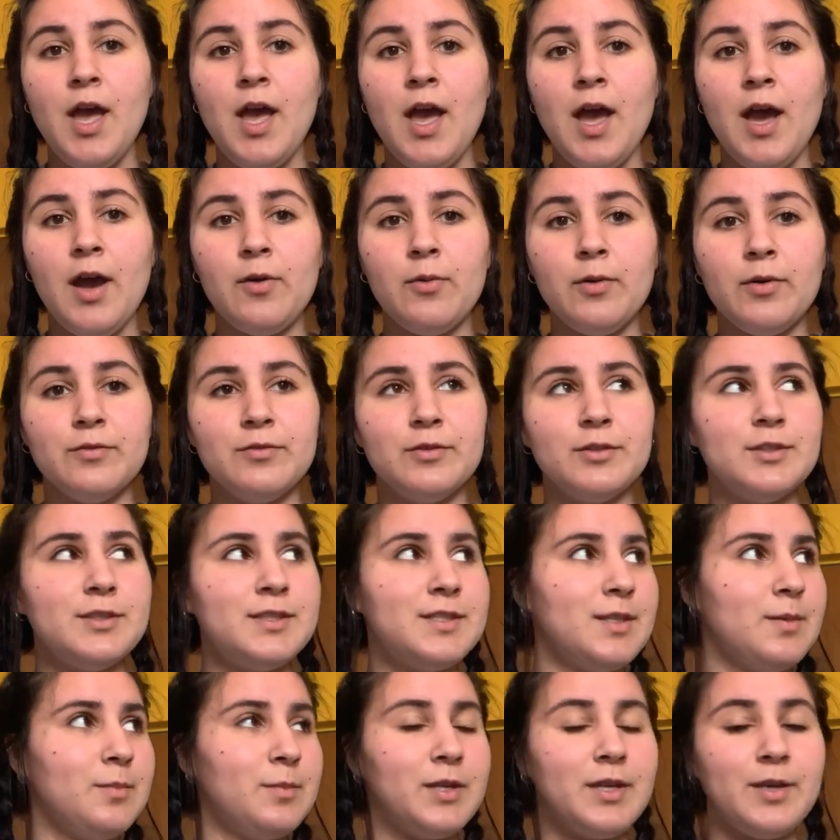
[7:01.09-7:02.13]
However,
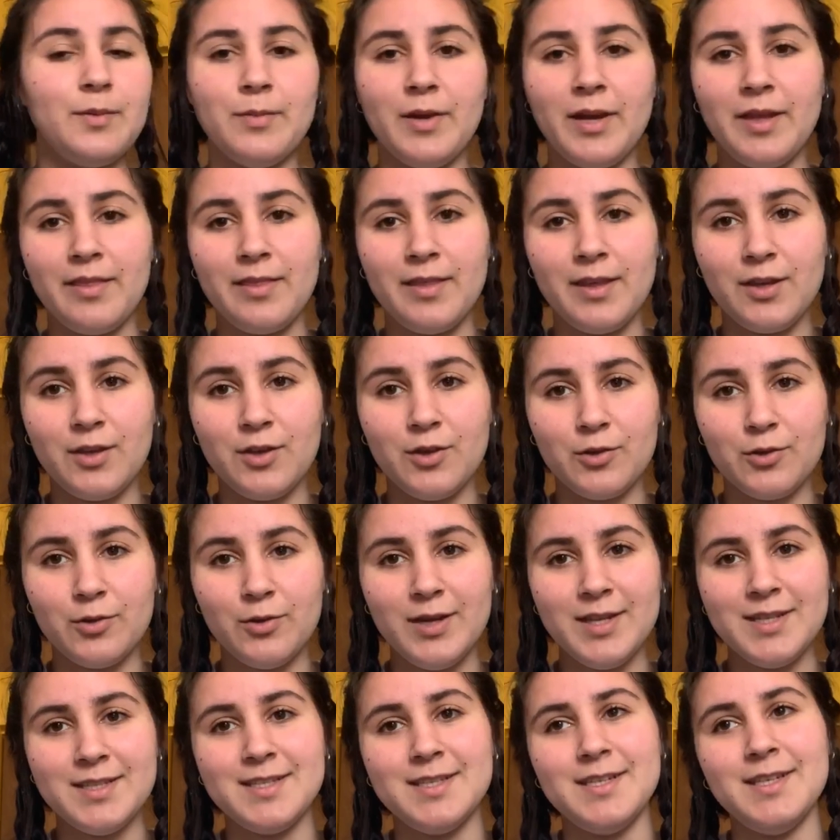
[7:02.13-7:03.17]
somebody might think you're
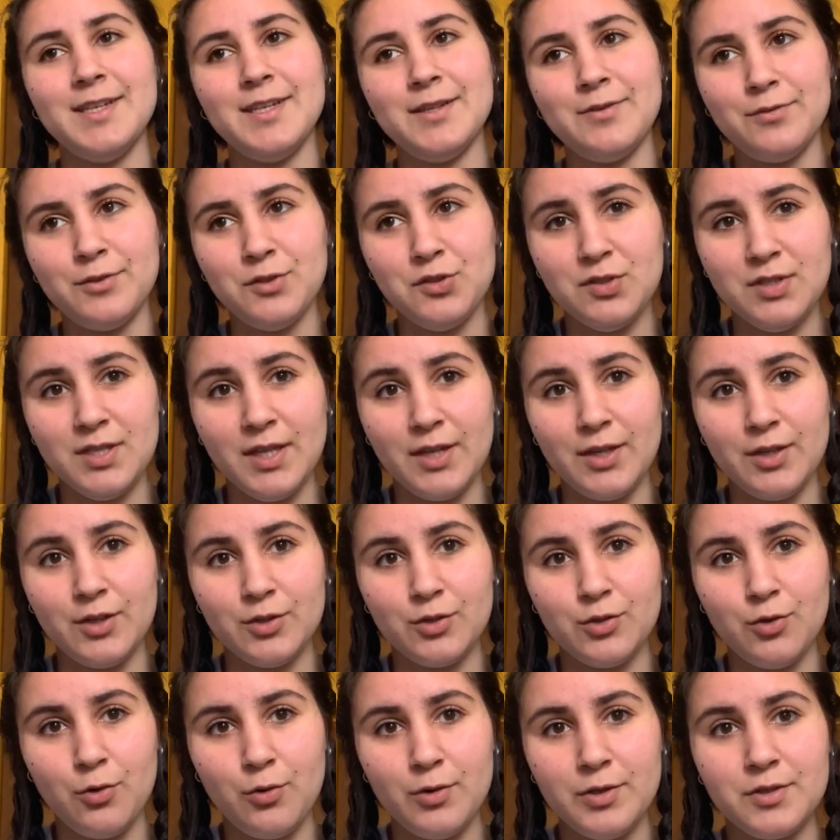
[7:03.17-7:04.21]
crazy if you said your
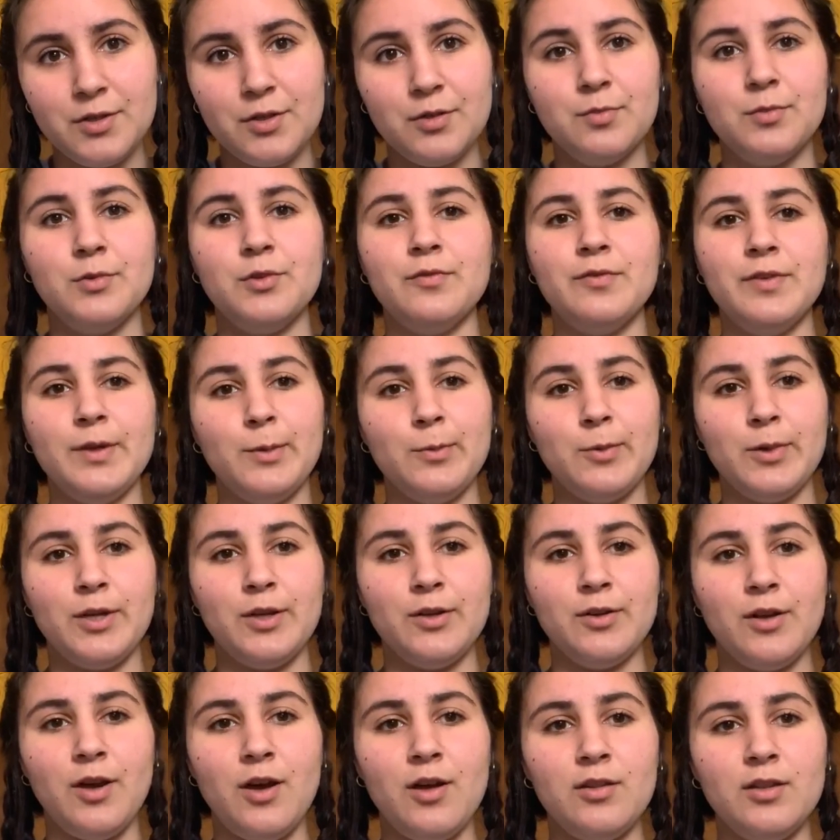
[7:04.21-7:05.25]
toys are moving when you're
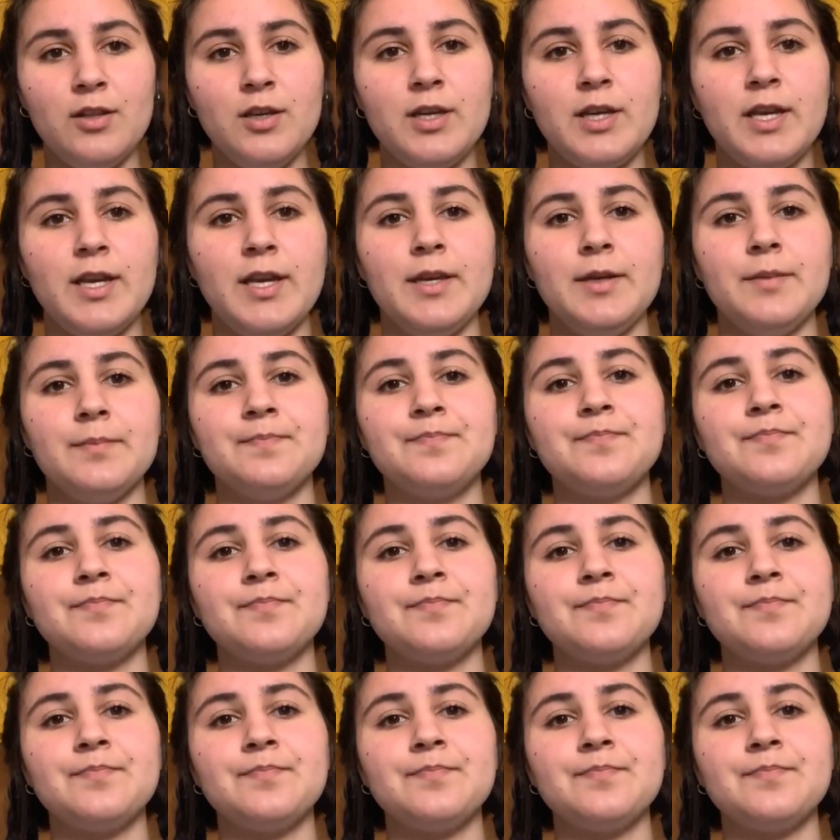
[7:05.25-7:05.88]
not looking.